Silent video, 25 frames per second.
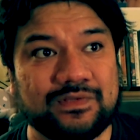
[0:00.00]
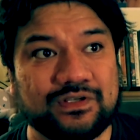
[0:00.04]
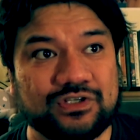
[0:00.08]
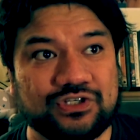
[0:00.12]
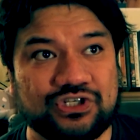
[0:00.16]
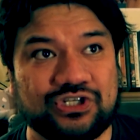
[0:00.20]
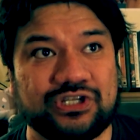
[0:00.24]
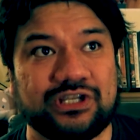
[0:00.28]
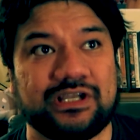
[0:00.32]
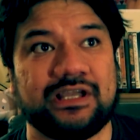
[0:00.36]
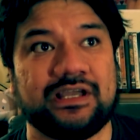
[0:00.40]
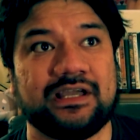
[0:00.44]

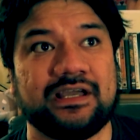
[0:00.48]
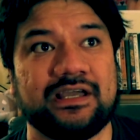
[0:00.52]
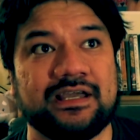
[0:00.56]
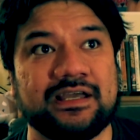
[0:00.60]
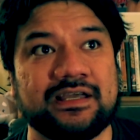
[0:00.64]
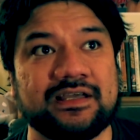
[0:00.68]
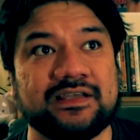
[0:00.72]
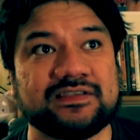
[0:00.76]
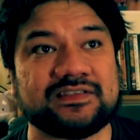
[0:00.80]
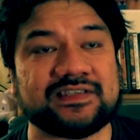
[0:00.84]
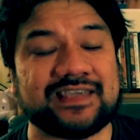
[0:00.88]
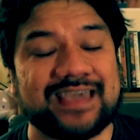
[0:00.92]
She
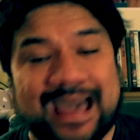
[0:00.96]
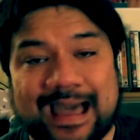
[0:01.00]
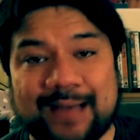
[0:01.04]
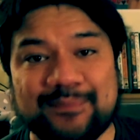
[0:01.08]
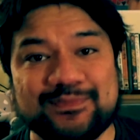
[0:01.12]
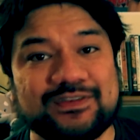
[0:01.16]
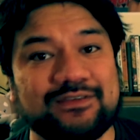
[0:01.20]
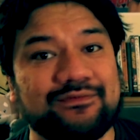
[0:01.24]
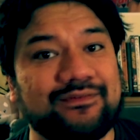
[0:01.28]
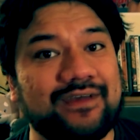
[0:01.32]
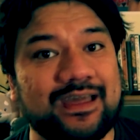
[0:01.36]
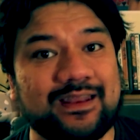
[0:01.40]
is
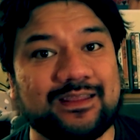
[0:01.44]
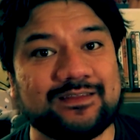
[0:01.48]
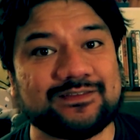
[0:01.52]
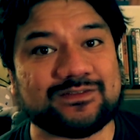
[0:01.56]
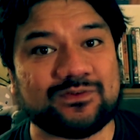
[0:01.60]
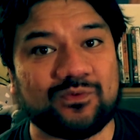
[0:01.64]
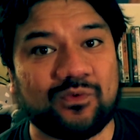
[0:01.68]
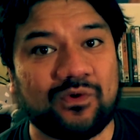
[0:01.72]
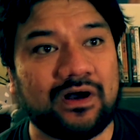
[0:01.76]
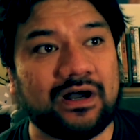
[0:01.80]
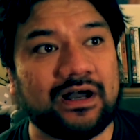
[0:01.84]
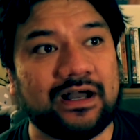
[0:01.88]
captivating
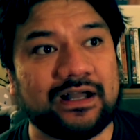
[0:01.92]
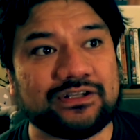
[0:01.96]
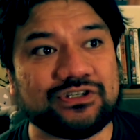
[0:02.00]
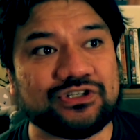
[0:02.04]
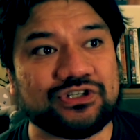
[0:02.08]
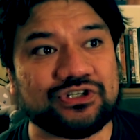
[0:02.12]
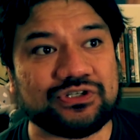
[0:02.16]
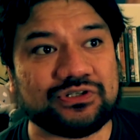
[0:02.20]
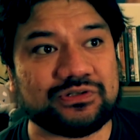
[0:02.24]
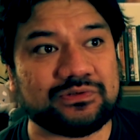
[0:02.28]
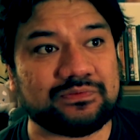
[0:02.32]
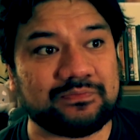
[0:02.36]
to
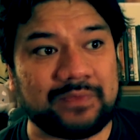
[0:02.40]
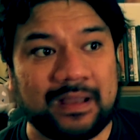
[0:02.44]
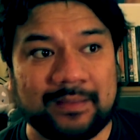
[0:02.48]
watch.